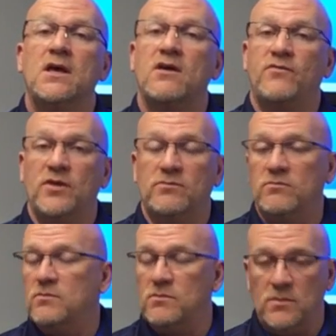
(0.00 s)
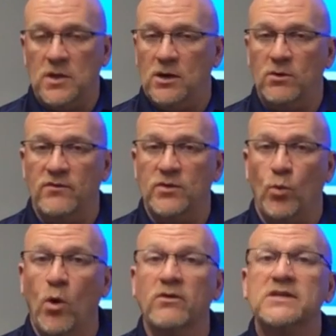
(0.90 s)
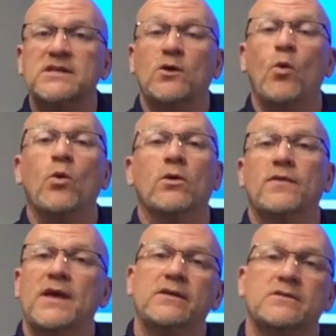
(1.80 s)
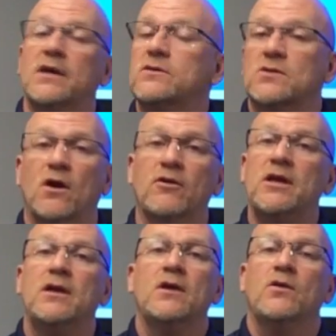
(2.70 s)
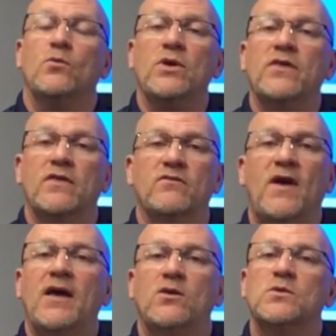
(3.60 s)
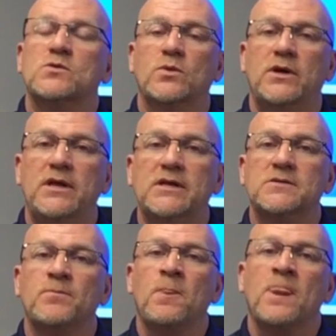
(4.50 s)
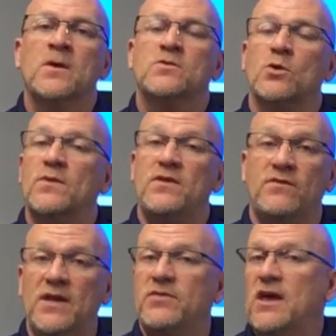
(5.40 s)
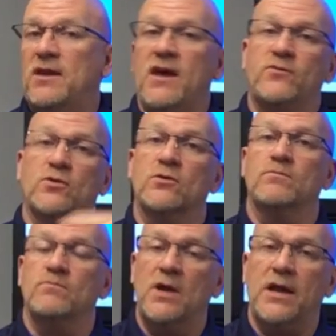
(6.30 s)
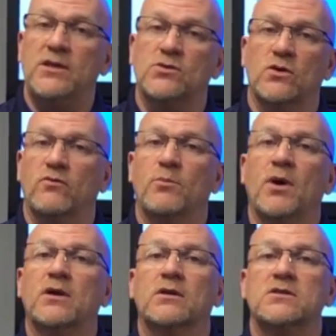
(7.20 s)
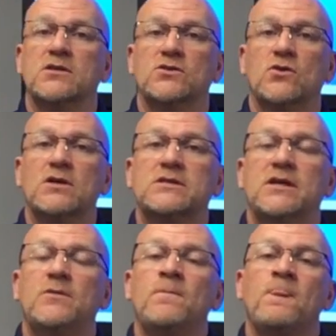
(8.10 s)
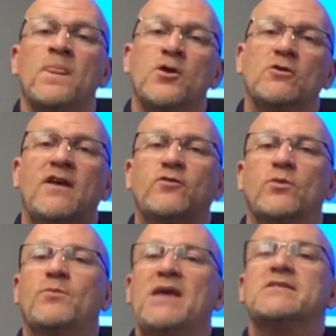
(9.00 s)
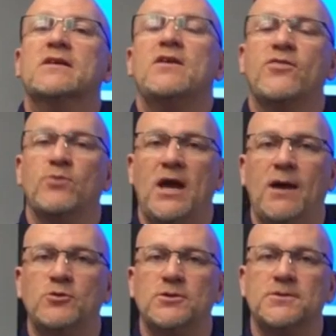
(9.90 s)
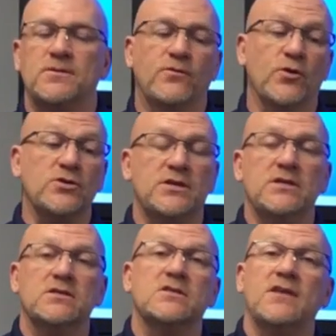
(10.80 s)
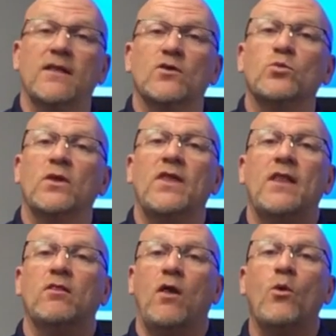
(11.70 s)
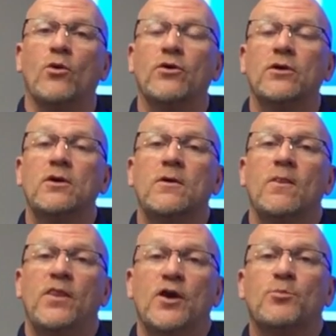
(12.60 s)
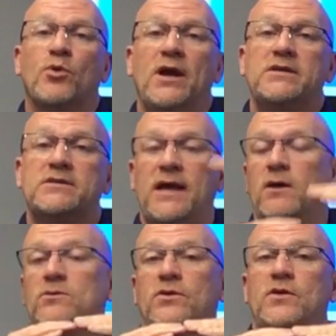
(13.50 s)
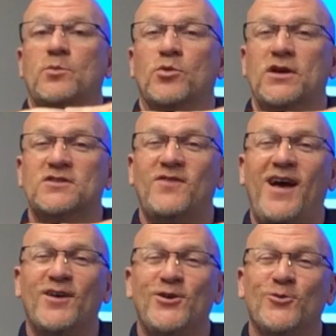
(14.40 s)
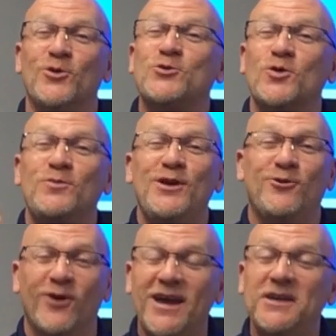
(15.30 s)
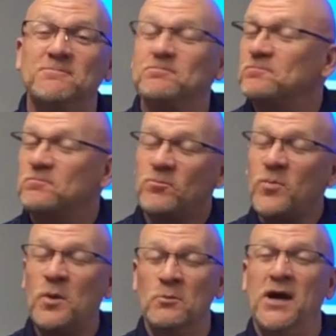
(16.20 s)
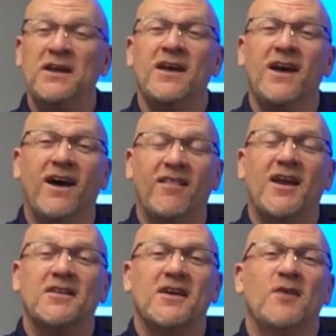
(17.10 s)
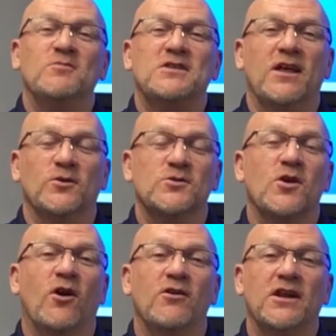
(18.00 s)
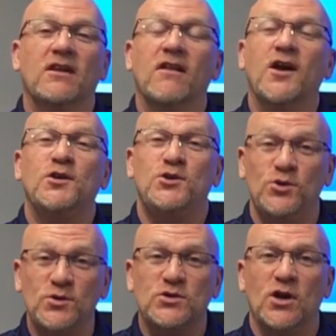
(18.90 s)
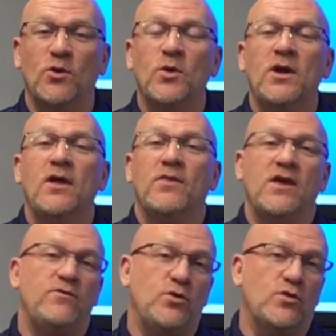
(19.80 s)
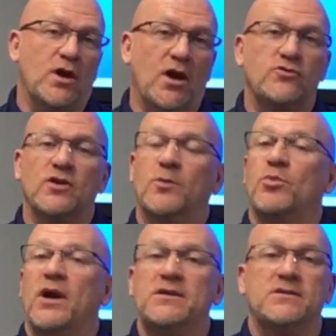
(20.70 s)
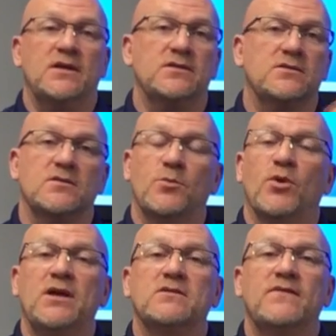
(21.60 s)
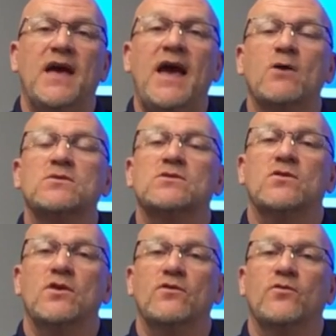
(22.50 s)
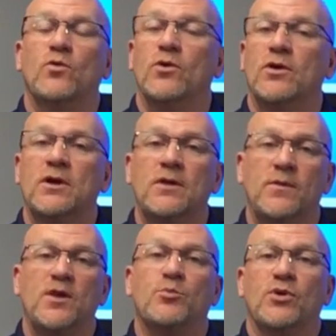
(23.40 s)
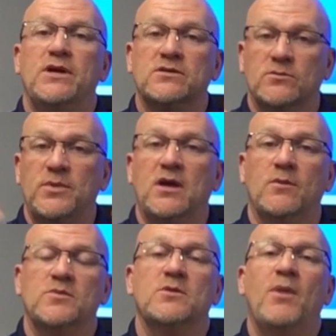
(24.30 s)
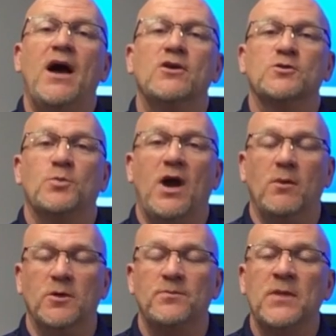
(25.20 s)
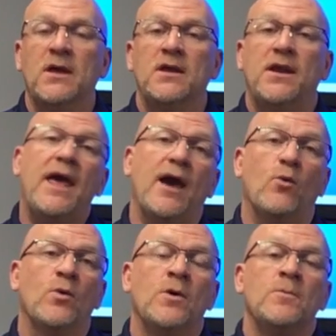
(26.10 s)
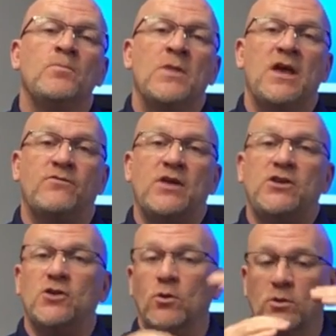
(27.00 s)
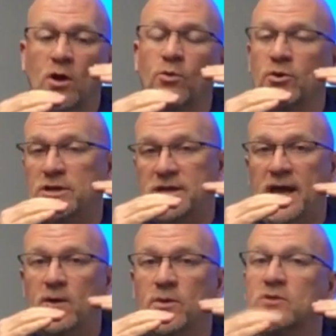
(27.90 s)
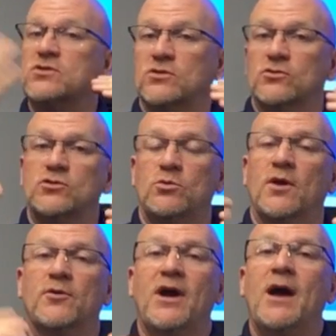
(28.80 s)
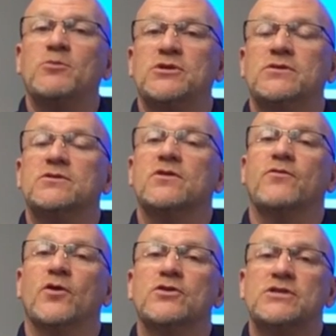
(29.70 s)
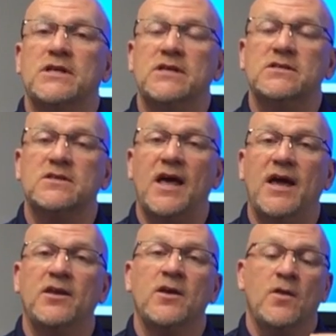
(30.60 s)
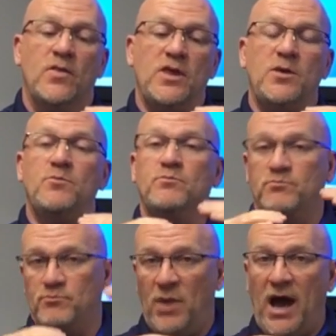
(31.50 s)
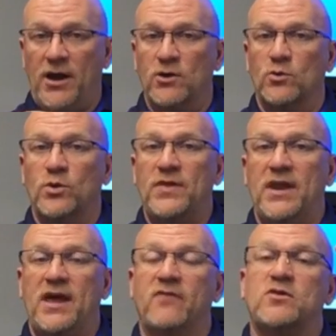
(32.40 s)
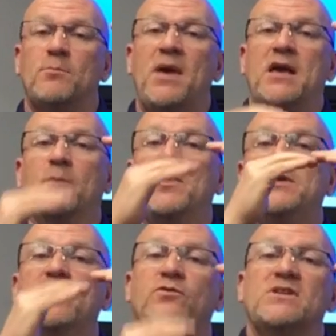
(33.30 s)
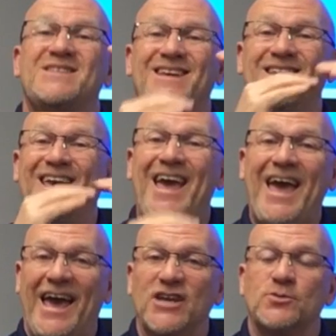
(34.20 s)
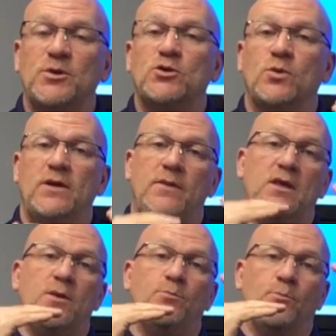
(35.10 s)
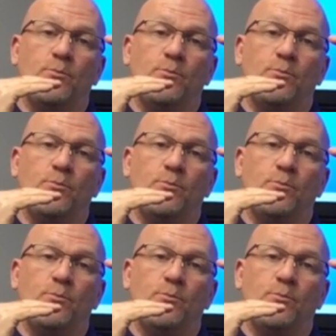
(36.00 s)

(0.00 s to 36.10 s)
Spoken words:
if it warrants it, or they can say, sorry, we think the value is what it is. So in the event that after any sort of rebuttal is exhausted, you're left with basically three options. The first is the seller will then lower their price down to the appraised value, which would be great, but a lot of times sellers aren't inclined to do so. They view the contract price as the price of the house, so therefore the appraisal becomes the buyer's problem. Now, if they don't lower it down, there's still two other options. The first is that the buyer would then have to make up the difference in cash between the